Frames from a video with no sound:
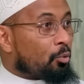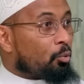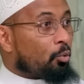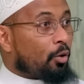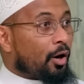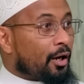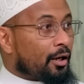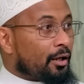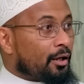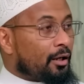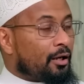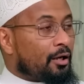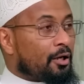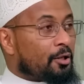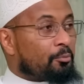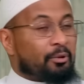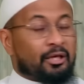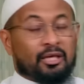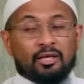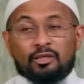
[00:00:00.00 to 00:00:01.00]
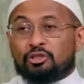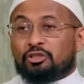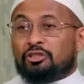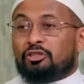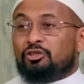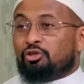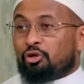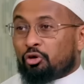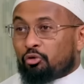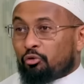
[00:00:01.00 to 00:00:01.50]
Why? Because
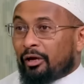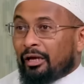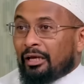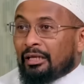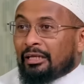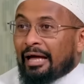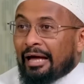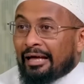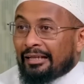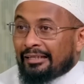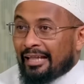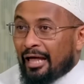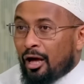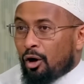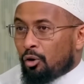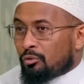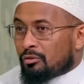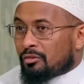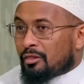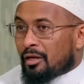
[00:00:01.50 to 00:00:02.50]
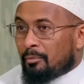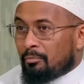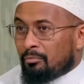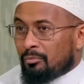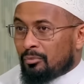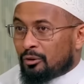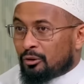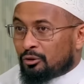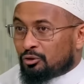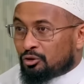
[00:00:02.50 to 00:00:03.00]
the terrain allowed
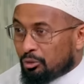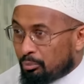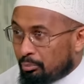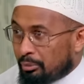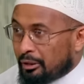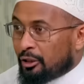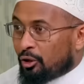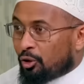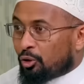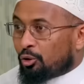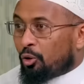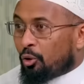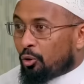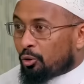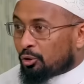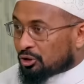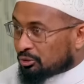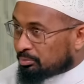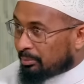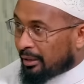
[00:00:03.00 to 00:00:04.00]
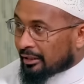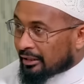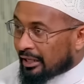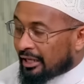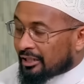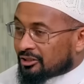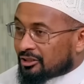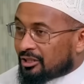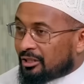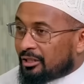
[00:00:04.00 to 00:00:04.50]
them to be on horseback,
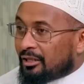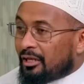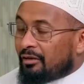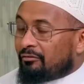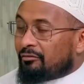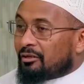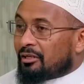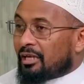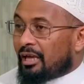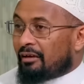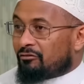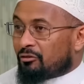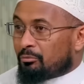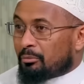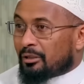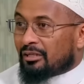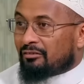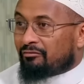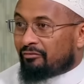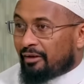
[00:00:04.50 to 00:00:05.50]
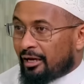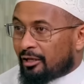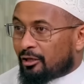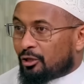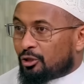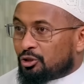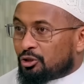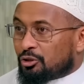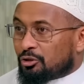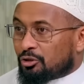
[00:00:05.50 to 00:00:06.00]
actually even gave them an
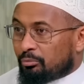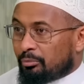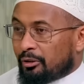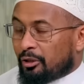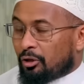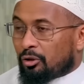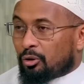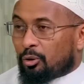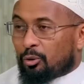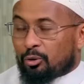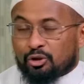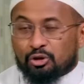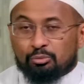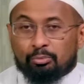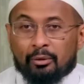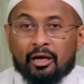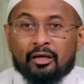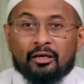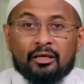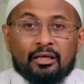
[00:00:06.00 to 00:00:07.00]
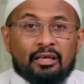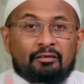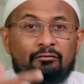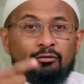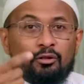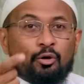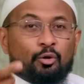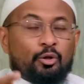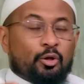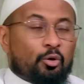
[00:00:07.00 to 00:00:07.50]
advantage to be on horseback,
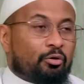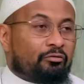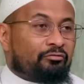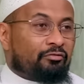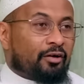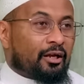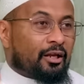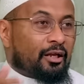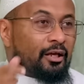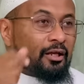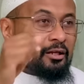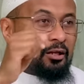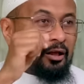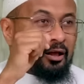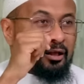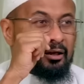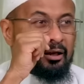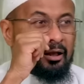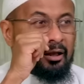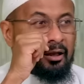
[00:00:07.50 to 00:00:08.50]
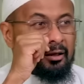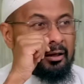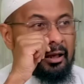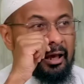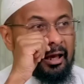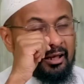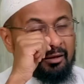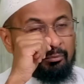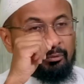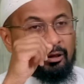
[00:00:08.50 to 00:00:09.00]
even though they were fighting an
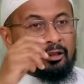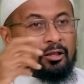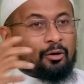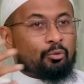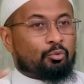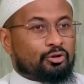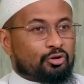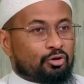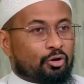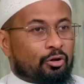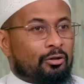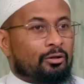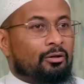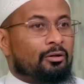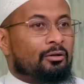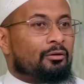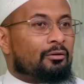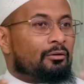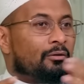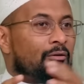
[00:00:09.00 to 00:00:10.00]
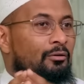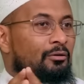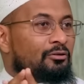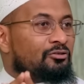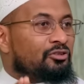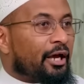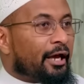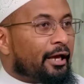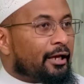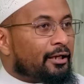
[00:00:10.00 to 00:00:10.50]
enemy that was on
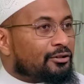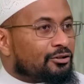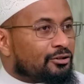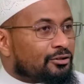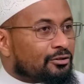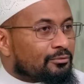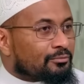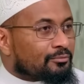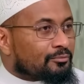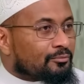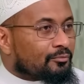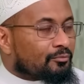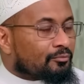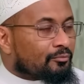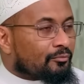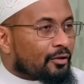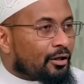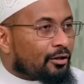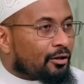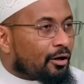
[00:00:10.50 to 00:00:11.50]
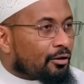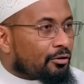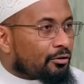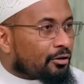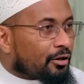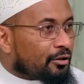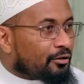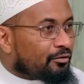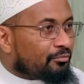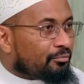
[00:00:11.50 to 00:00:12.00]
tanks and other
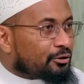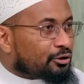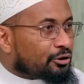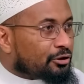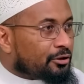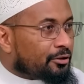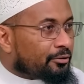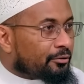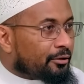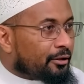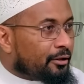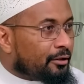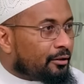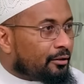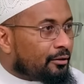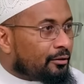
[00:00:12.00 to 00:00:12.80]
kind of machinery.